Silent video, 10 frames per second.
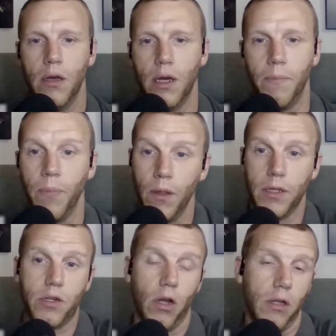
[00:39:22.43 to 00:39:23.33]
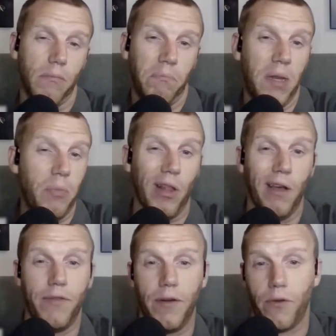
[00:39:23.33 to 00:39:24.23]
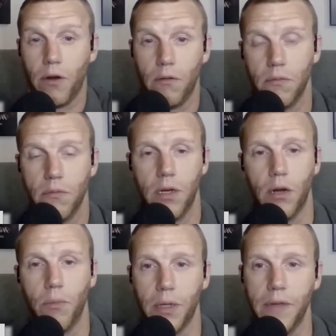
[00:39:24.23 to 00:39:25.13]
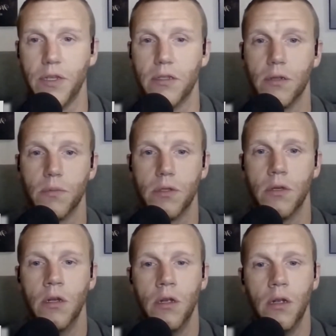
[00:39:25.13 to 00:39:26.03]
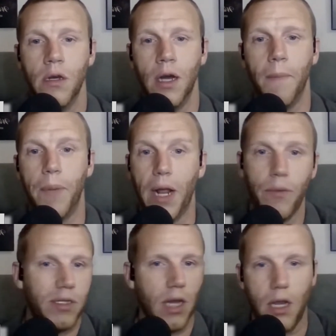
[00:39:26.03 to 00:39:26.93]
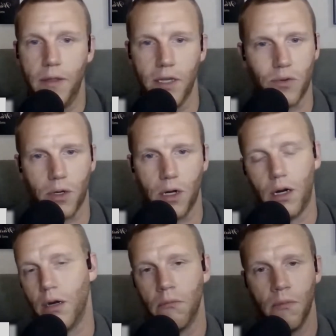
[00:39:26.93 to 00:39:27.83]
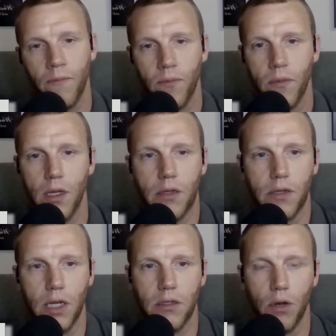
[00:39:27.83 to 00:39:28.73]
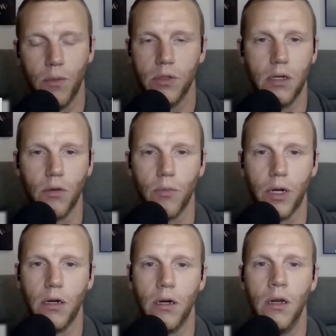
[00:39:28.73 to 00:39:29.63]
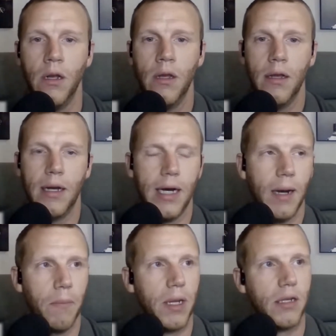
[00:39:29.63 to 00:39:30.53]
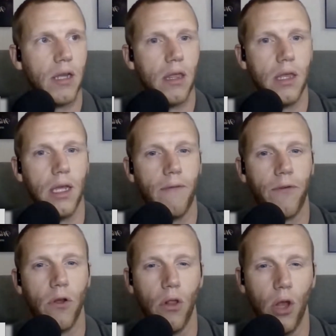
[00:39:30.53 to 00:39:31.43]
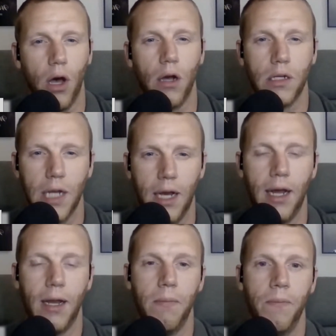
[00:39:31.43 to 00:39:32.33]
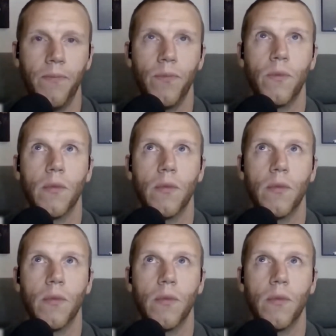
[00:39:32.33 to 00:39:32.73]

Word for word: Um, let's call it people of different you know belief systems. Um, but I would say in this regard, it's it's almost a no brainer um, because I think for a long time.